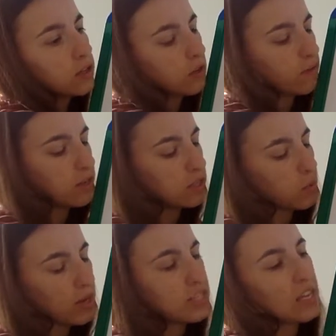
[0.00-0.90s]
Sorry,
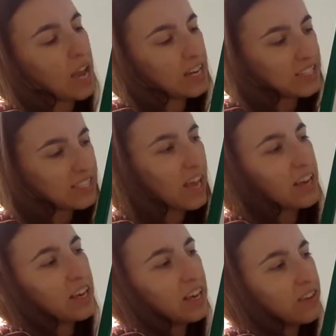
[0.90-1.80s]
20 add
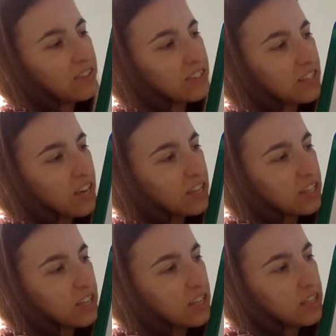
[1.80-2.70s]
10 equals
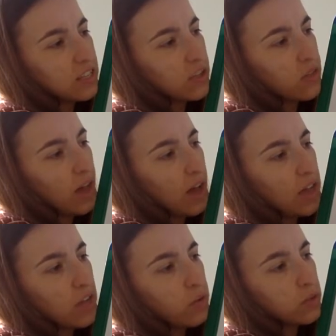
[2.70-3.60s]
30. So that
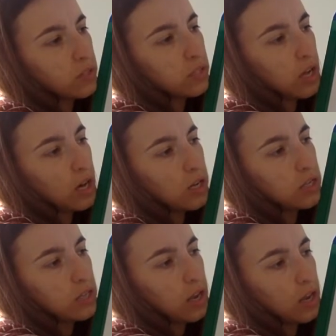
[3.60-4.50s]
equals
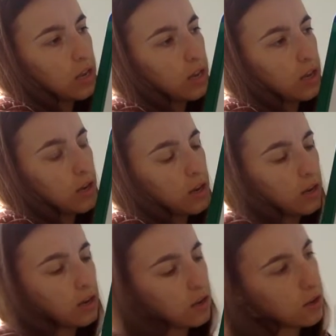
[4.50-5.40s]
30.
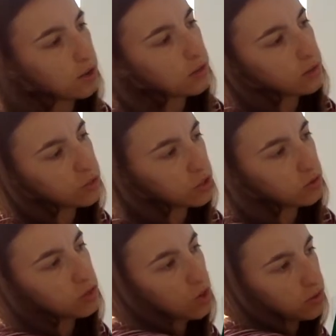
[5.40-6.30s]
So I'm
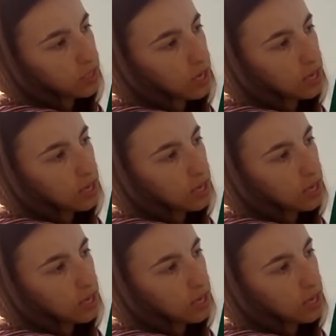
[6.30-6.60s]
just noting